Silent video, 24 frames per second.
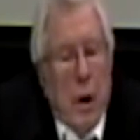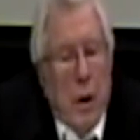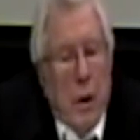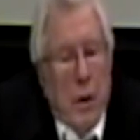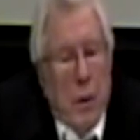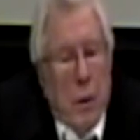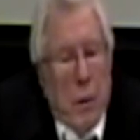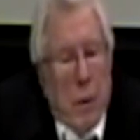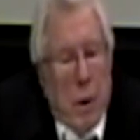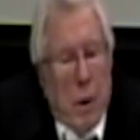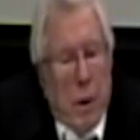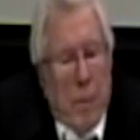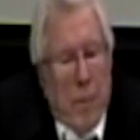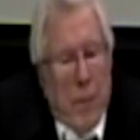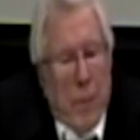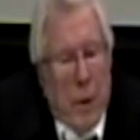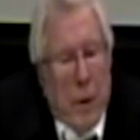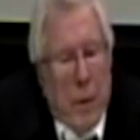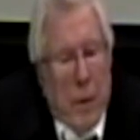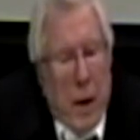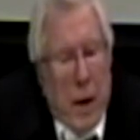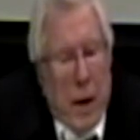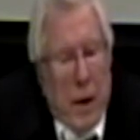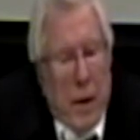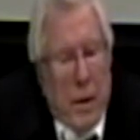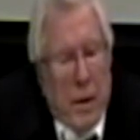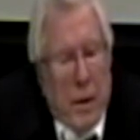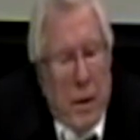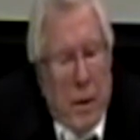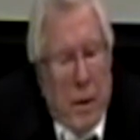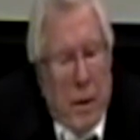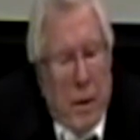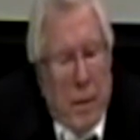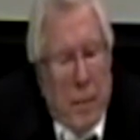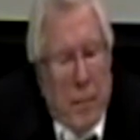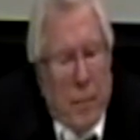So um, that
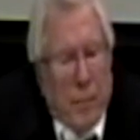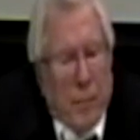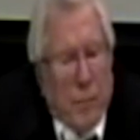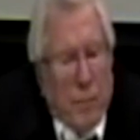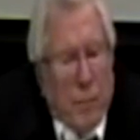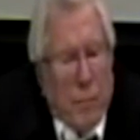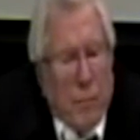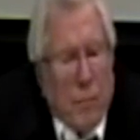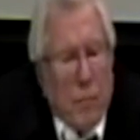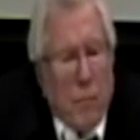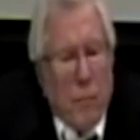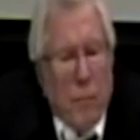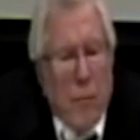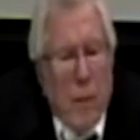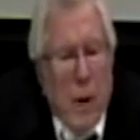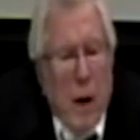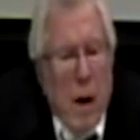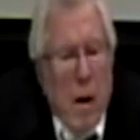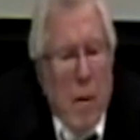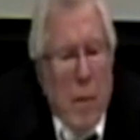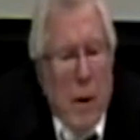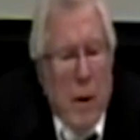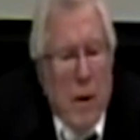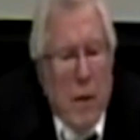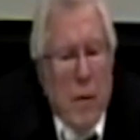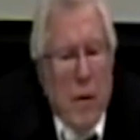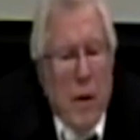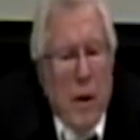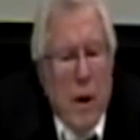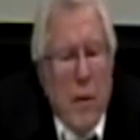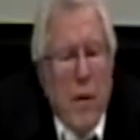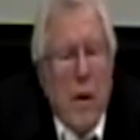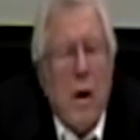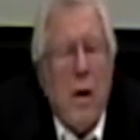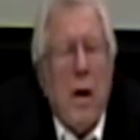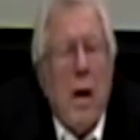um, I went to
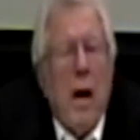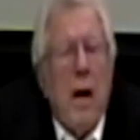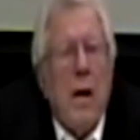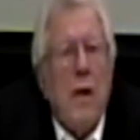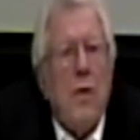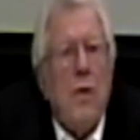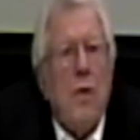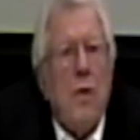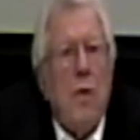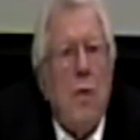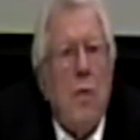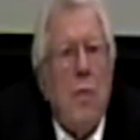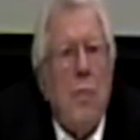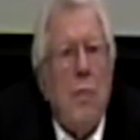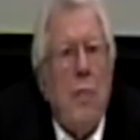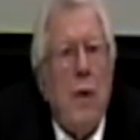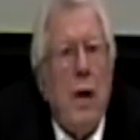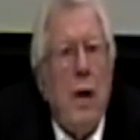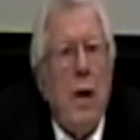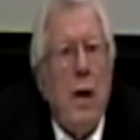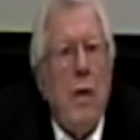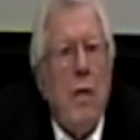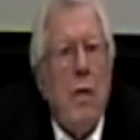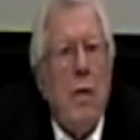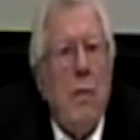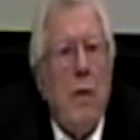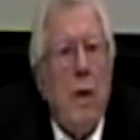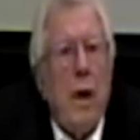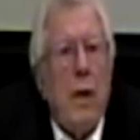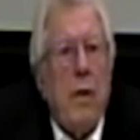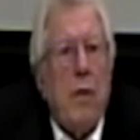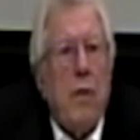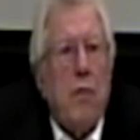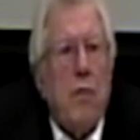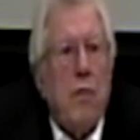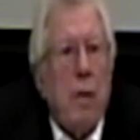another classroom. They
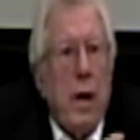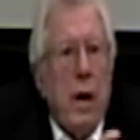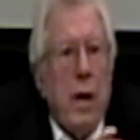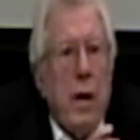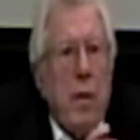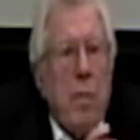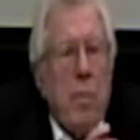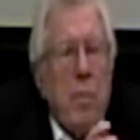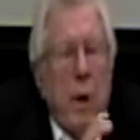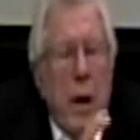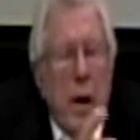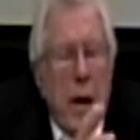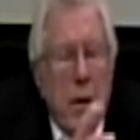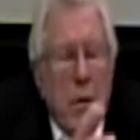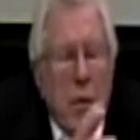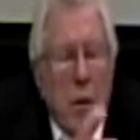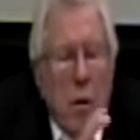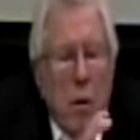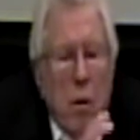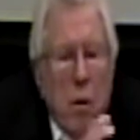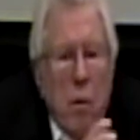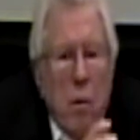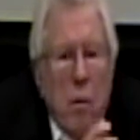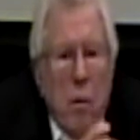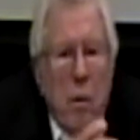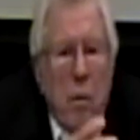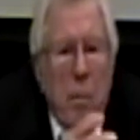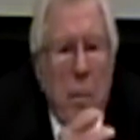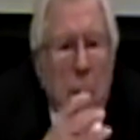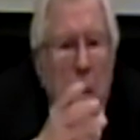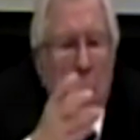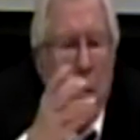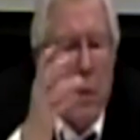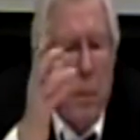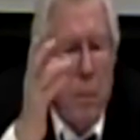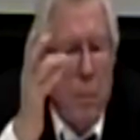read Greek, Plato,
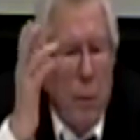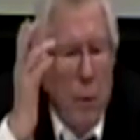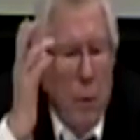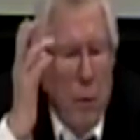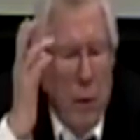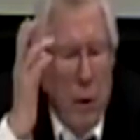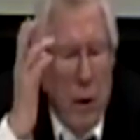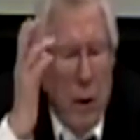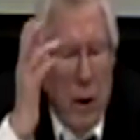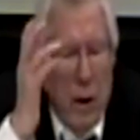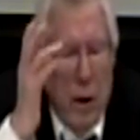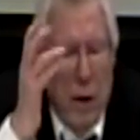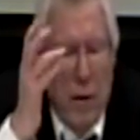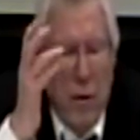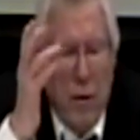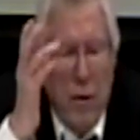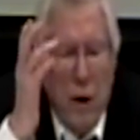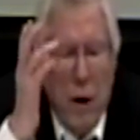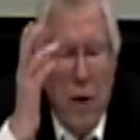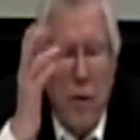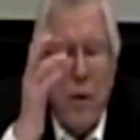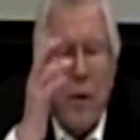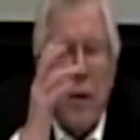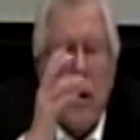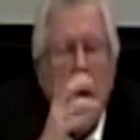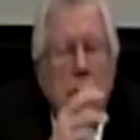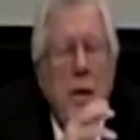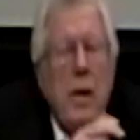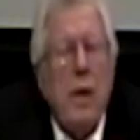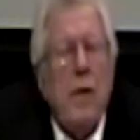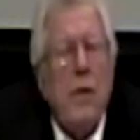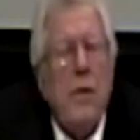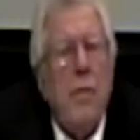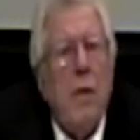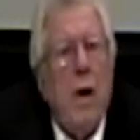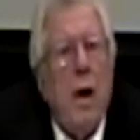about the beauty and justice
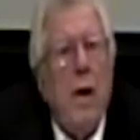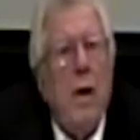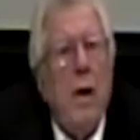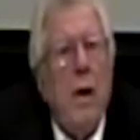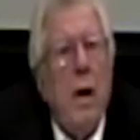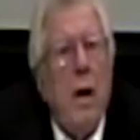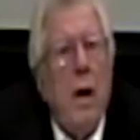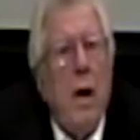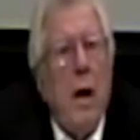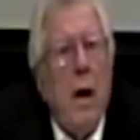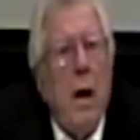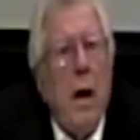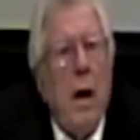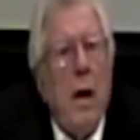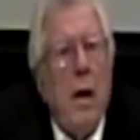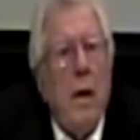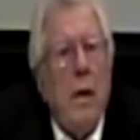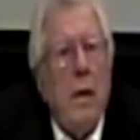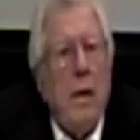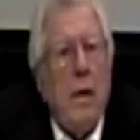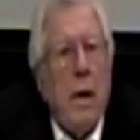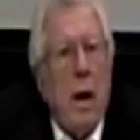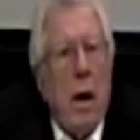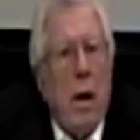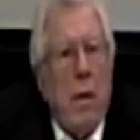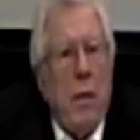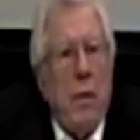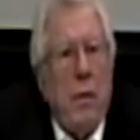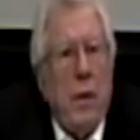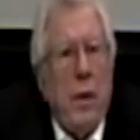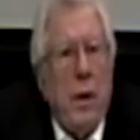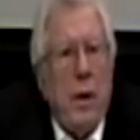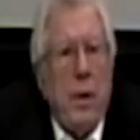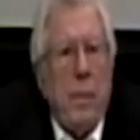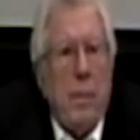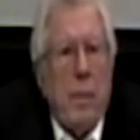and so on and
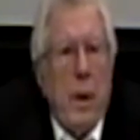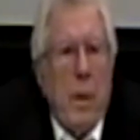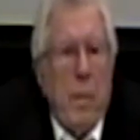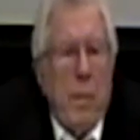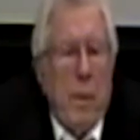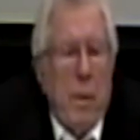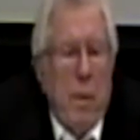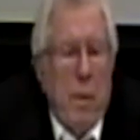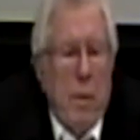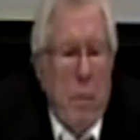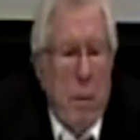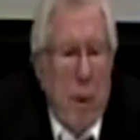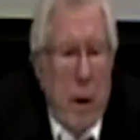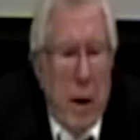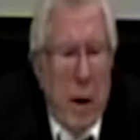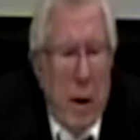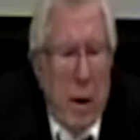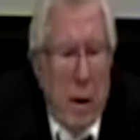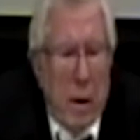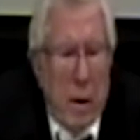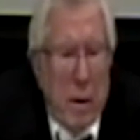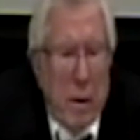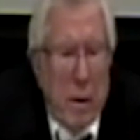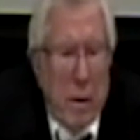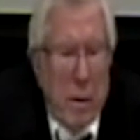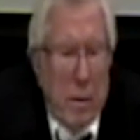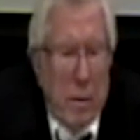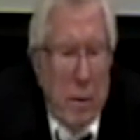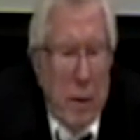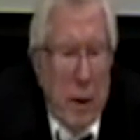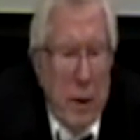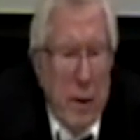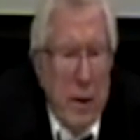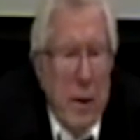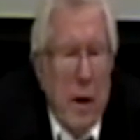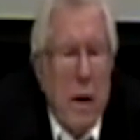down these people were, uh,
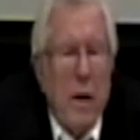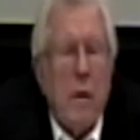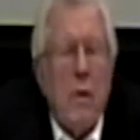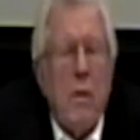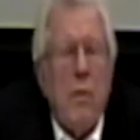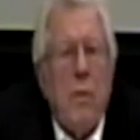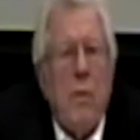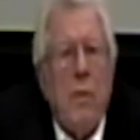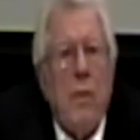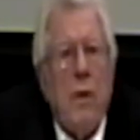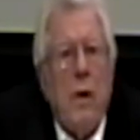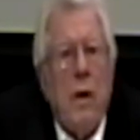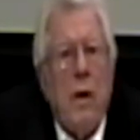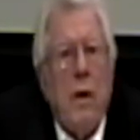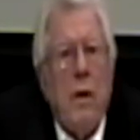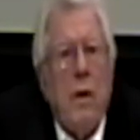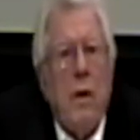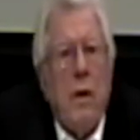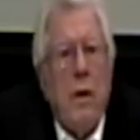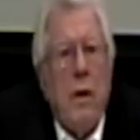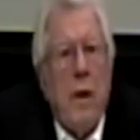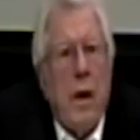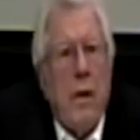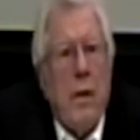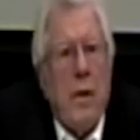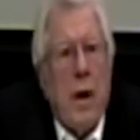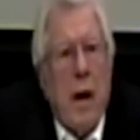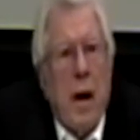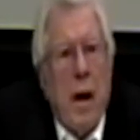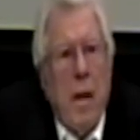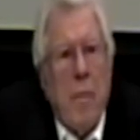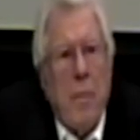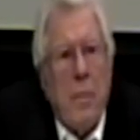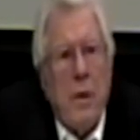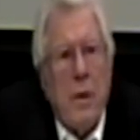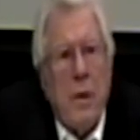were sent to the death
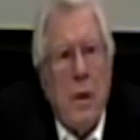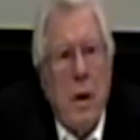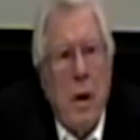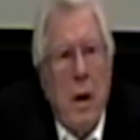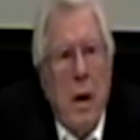camps.